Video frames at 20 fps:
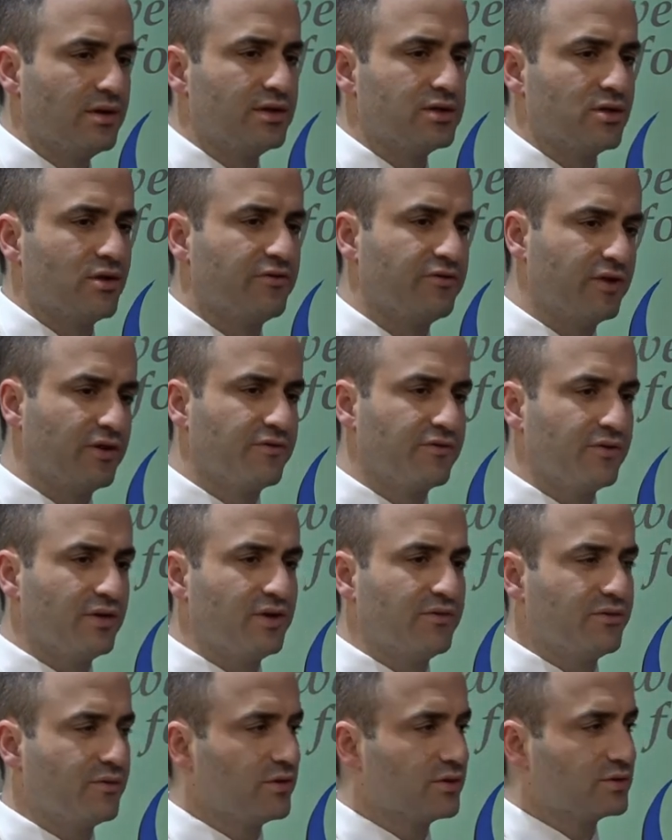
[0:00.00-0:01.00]
So if, if,
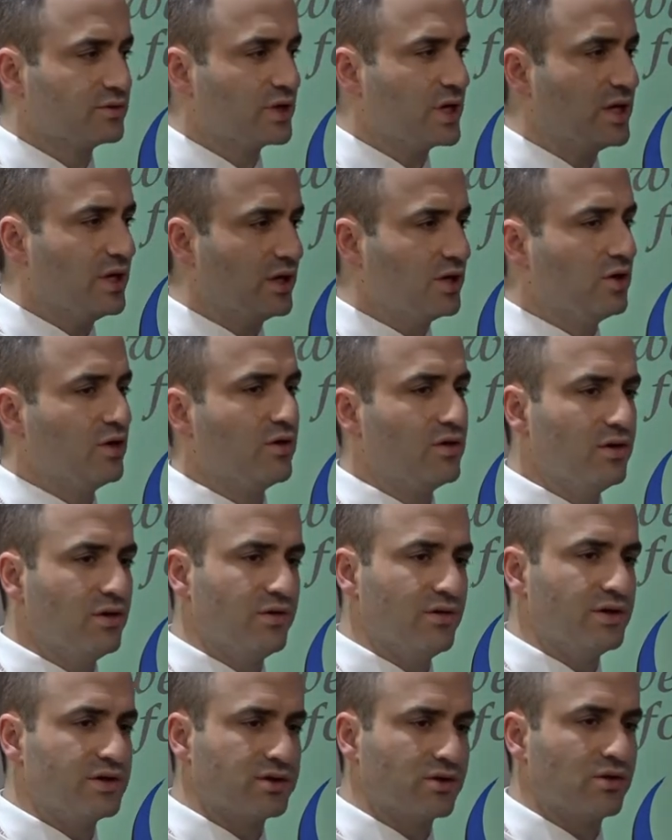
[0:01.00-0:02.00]
if, we're trying to cure
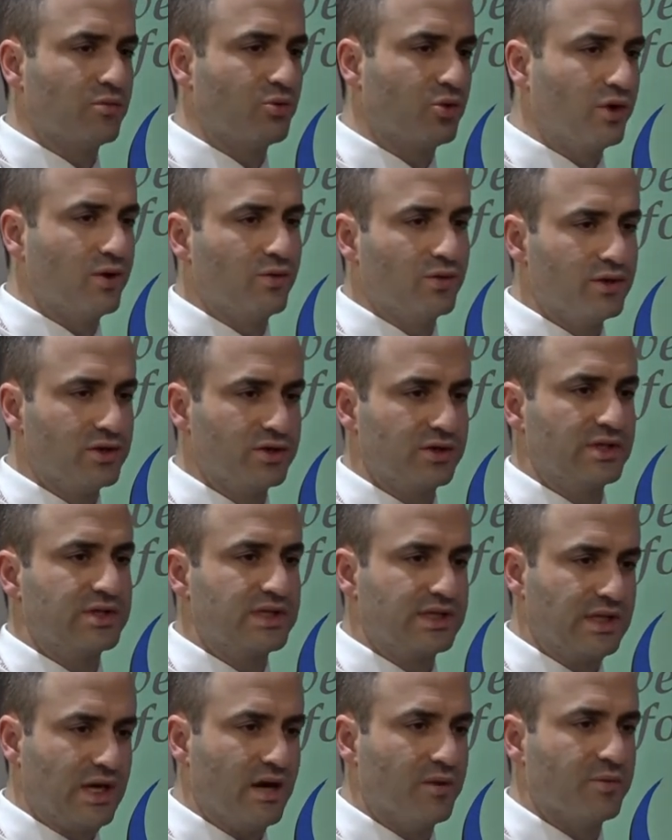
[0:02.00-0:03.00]
you at a certain point, we usually
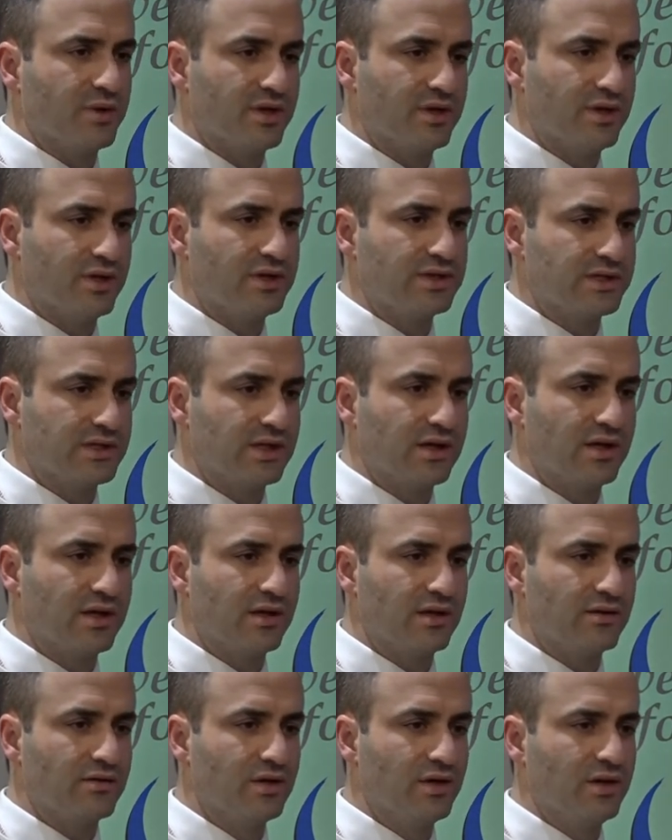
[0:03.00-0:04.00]
stop it and
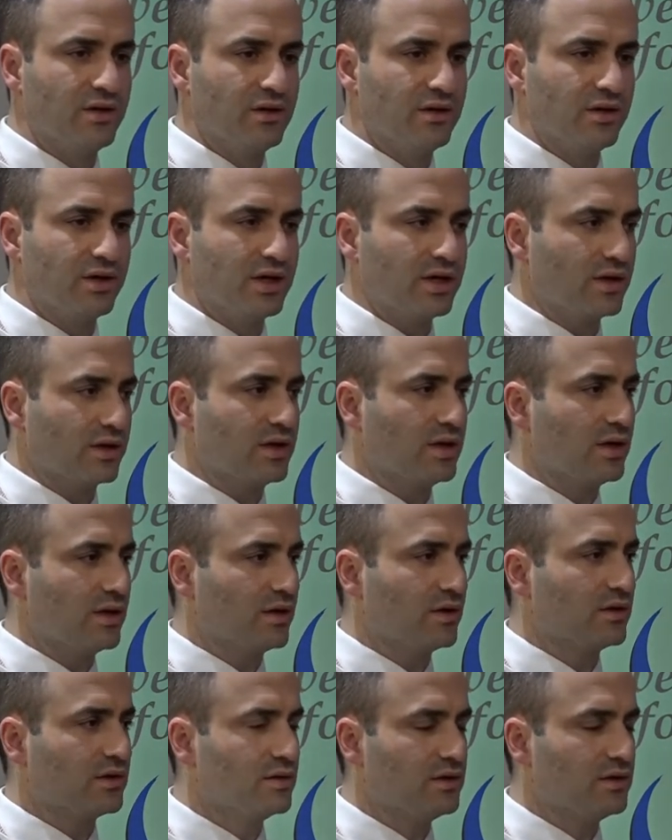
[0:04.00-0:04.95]
say, you gotta kind